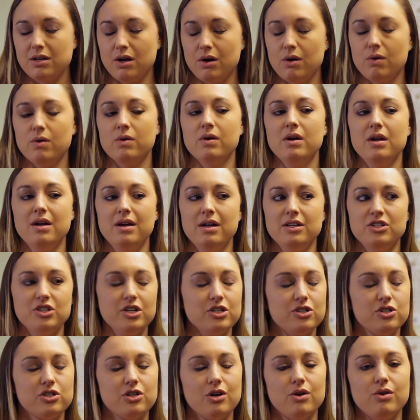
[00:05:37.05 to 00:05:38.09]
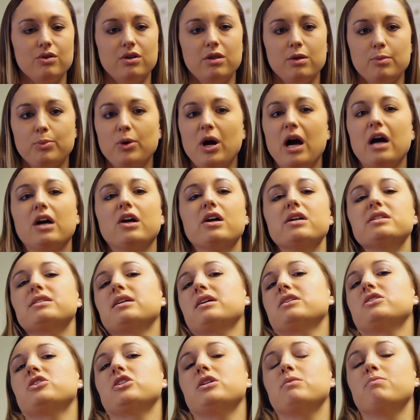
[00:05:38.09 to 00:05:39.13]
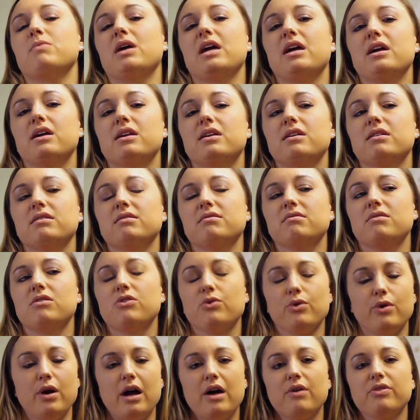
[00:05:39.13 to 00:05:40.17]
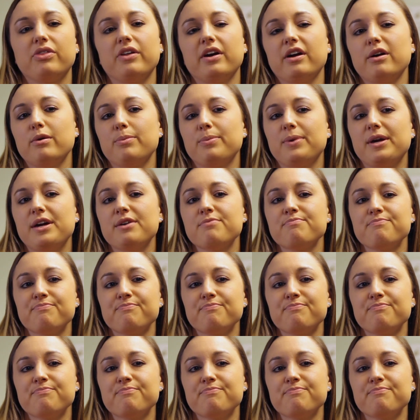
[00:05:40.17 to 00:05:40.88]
So just showed the progress that she made throughout therapy.